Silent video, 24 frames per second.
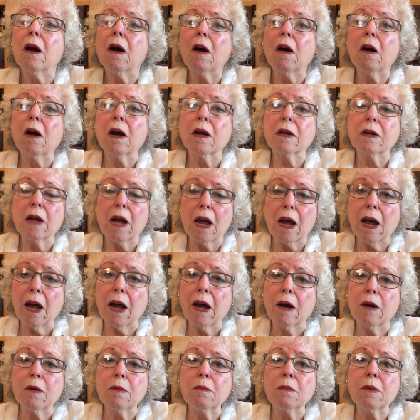on
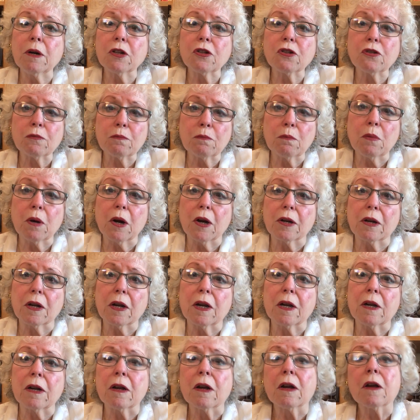how much
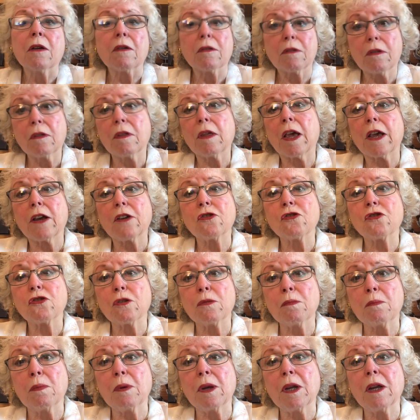money they
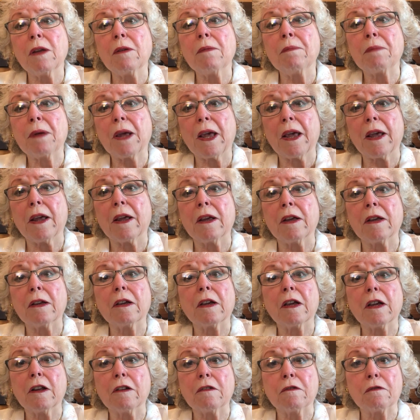should be paying
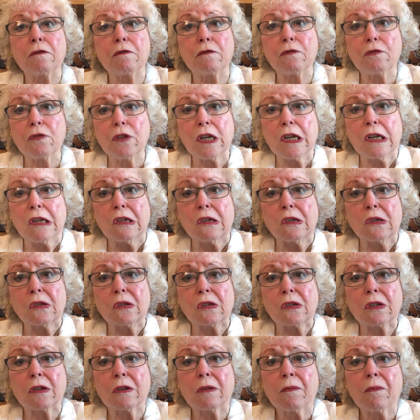in
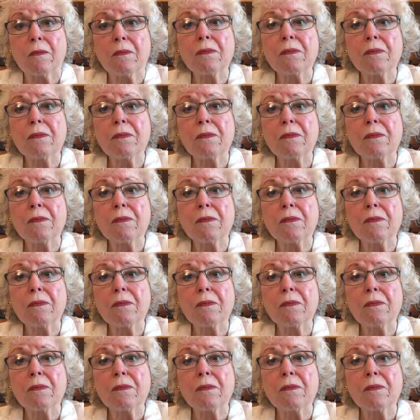fees